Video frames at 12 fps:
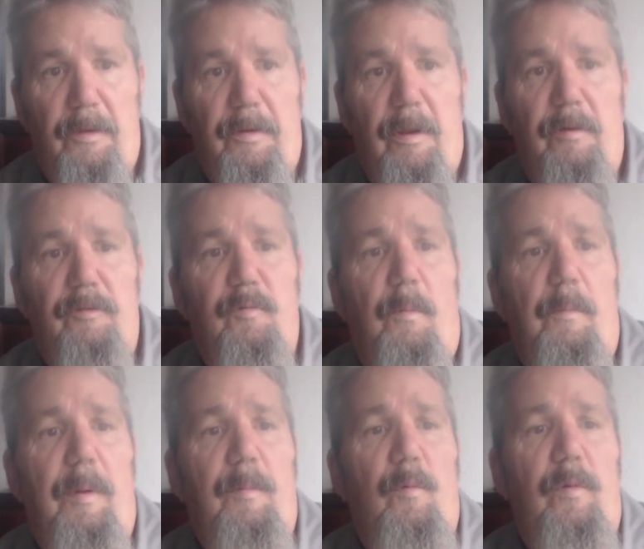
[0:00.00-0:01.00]
Notice,
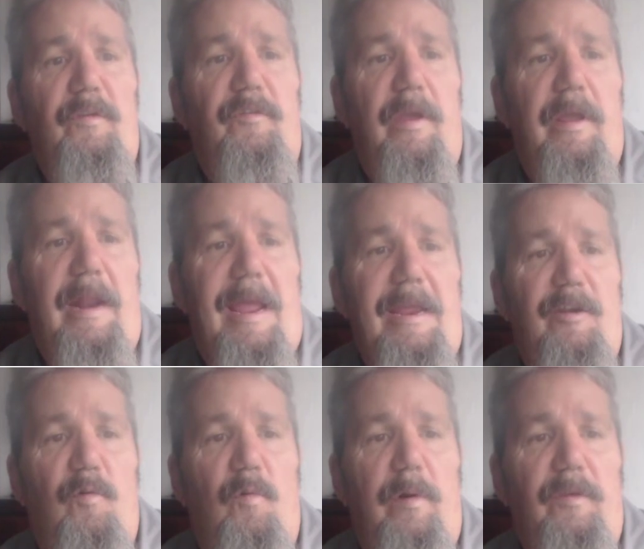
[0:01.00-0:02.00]
remember we said
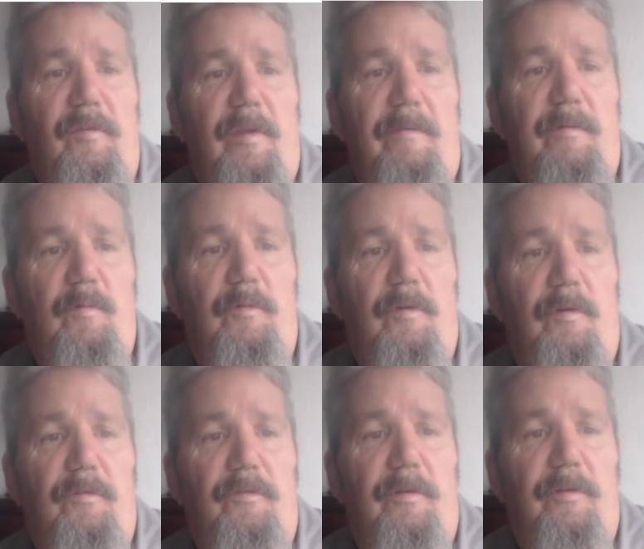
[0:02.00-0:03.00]
8/27 was
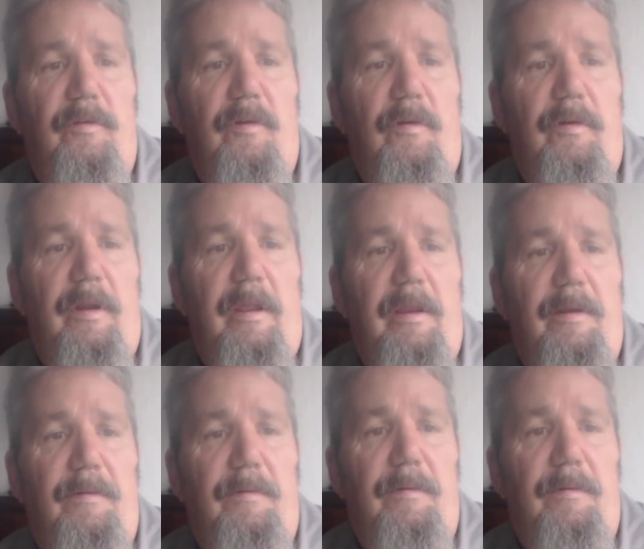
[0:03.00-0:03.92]
our start date.